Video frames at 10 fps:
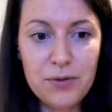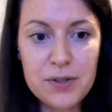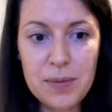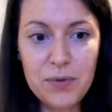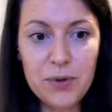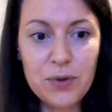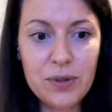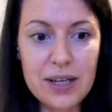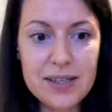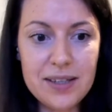some of you to
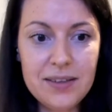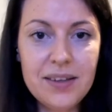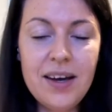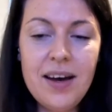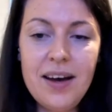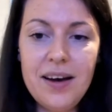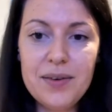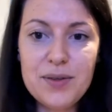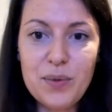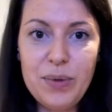test it,
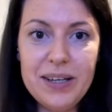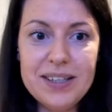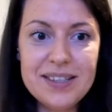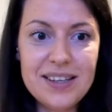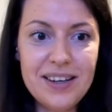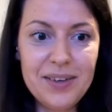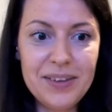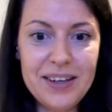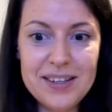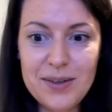so please
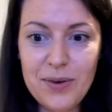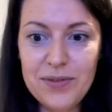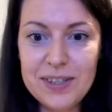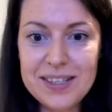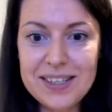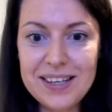let us know if this